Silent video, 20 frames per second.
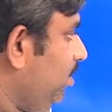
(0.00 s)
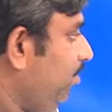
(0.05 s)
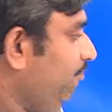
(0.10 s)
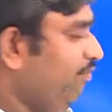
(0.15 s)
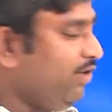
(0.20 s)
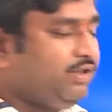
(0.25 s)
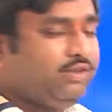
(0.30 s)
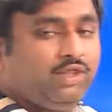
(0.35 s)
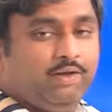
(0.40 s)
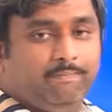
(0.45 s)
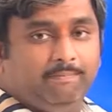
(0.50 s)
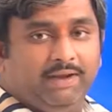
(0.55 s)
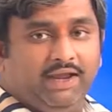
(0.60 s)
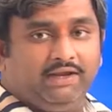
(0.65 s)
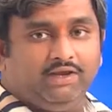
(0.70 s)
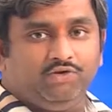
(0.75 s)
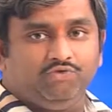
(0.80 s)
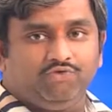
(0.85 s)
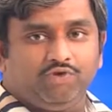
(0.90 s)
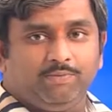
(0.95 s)
For the
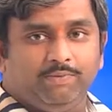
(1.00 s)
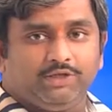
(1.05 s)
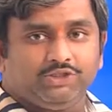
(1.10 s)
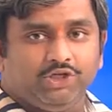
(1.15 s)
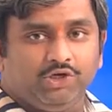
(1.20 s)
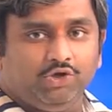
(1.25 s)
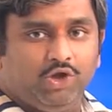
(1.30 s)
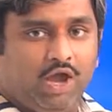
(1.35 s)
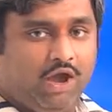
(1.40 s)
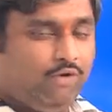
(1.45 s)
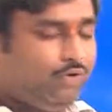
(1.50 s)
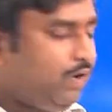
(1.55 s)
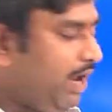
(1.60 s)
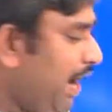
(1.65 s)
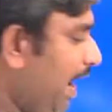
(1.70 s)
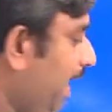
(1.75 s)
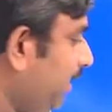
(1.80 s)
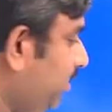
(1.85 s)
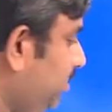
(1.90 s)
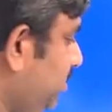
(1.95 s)
main information, you have
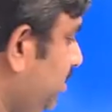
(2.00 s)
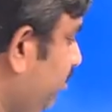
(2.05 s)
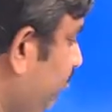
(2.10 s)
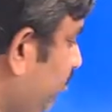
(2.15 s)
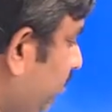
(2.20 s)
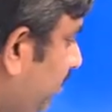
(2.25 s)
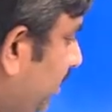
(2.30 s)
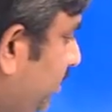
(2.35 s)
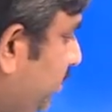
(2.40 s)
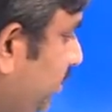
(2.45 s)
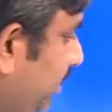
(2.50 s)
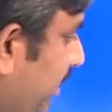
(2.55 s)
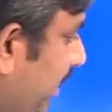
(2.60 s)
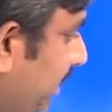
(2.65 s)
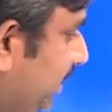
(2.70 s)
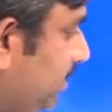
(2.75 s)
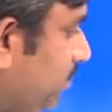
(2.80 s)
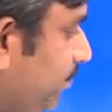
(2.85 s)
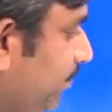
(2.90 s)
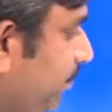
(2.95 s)
to add this information.
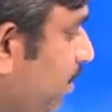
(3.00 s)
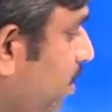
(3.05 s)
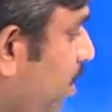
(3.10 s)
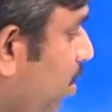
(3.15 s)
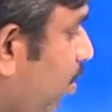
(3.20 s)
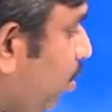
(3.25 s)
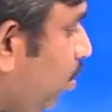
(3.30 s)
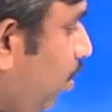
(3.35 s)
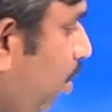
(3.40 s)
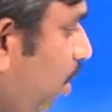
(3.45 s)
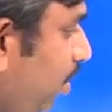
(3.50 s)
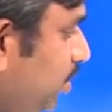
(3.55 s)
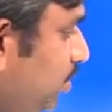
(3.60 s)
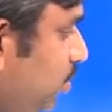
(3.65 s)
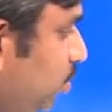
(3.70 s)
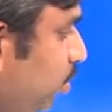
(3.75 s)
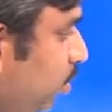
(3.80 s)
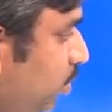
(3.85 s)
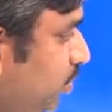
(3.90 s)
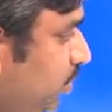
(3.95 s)
Next.
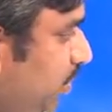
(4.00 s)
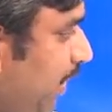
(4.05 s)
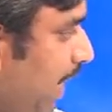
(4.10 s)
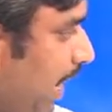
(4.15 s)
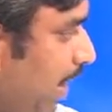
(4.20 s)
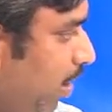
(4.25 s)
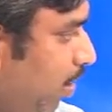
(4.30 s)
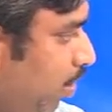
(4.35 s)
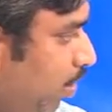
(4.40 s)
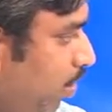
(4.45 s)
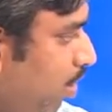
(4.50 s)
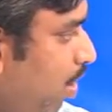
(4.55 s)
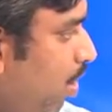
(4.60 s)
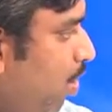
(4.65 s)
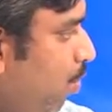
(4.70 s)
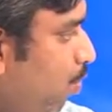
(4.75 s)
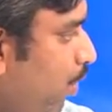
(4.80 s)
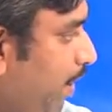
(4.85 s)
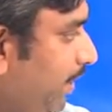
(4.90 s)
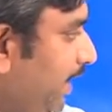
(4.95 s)
Codes which
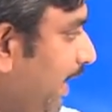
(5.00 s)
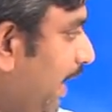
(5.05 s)
allow one